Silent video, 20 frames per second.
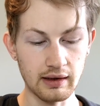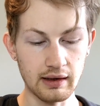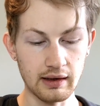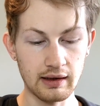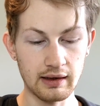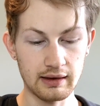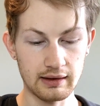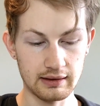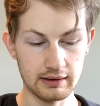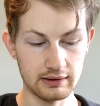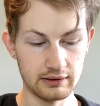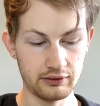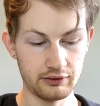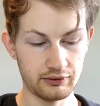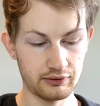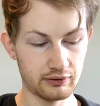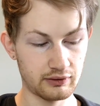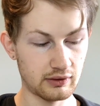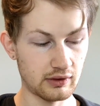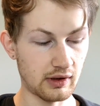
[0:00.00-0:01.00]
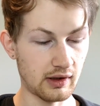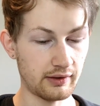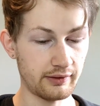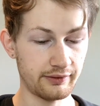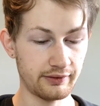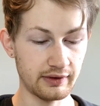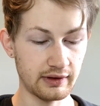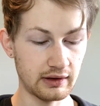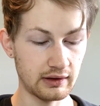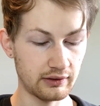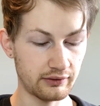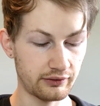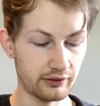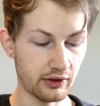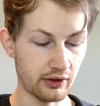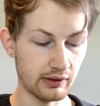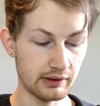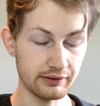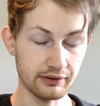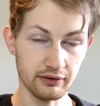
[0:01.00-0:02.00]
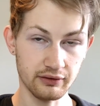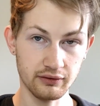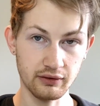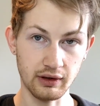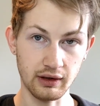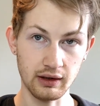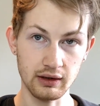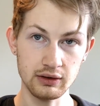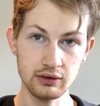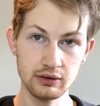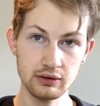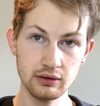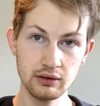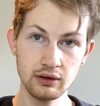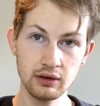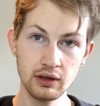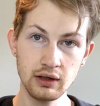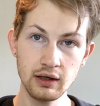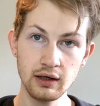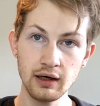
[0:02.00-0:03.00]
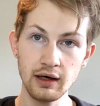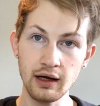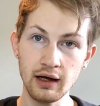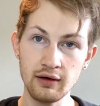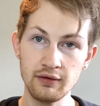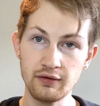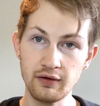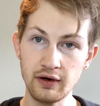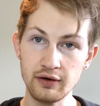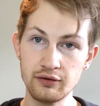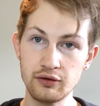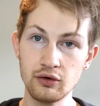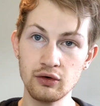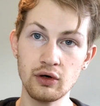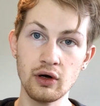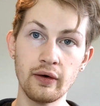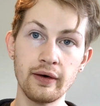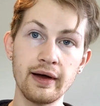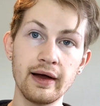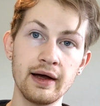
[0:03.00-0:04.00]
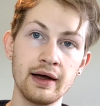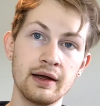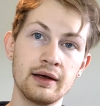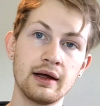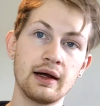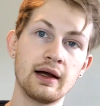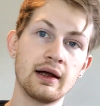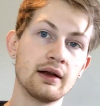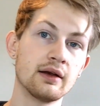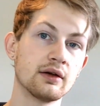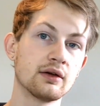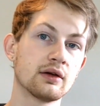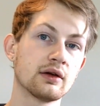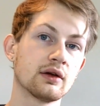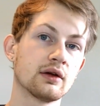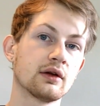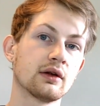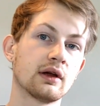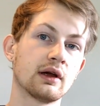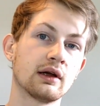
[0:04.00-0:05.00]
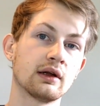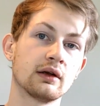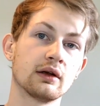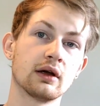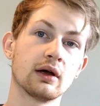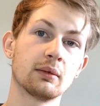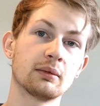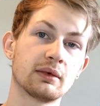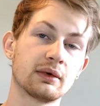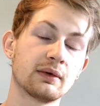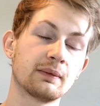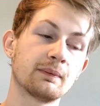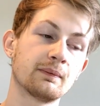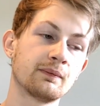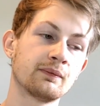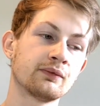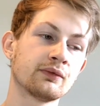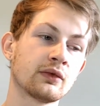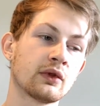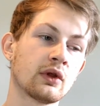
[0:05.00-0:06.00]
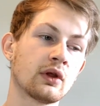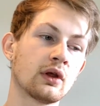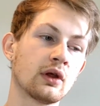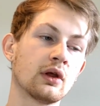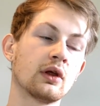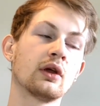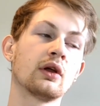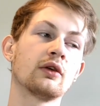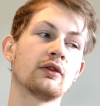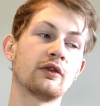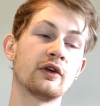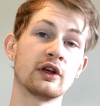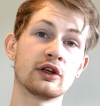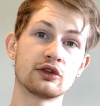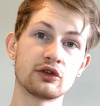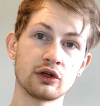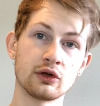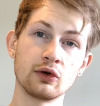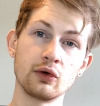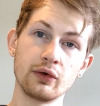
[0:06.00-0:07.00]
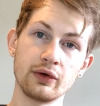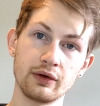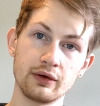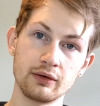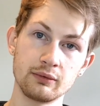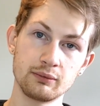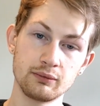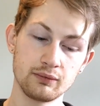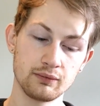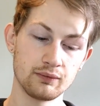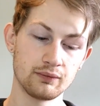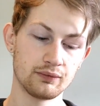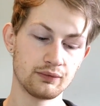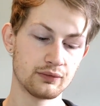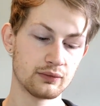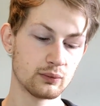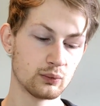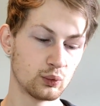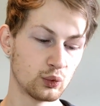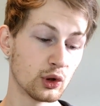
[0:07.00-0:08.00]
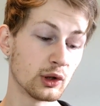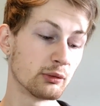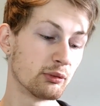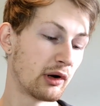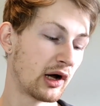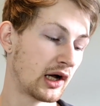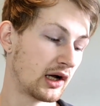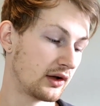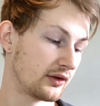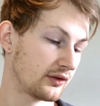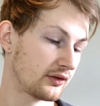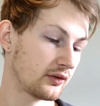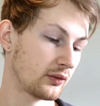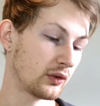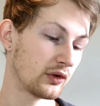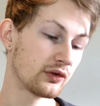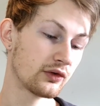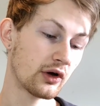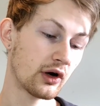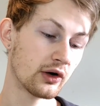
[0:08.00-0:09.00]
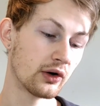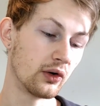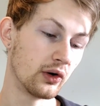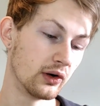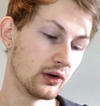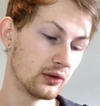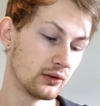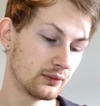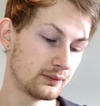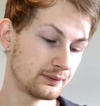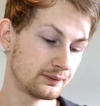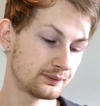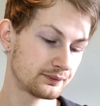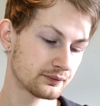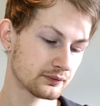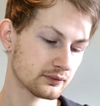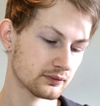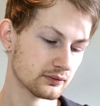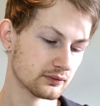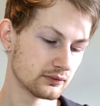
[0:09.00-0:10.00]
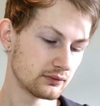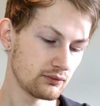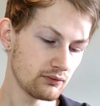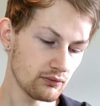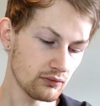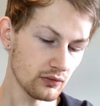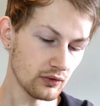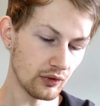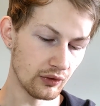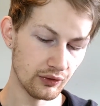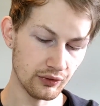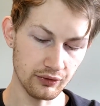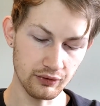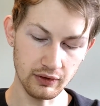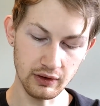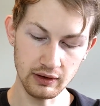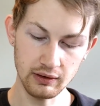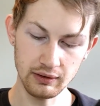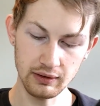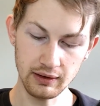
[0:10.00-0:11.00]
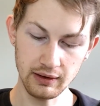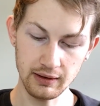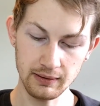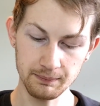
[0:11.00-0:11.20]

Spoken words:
and I feel as though at this stage, if I do go ahead and end up finishing all the wood parts with tung oil, the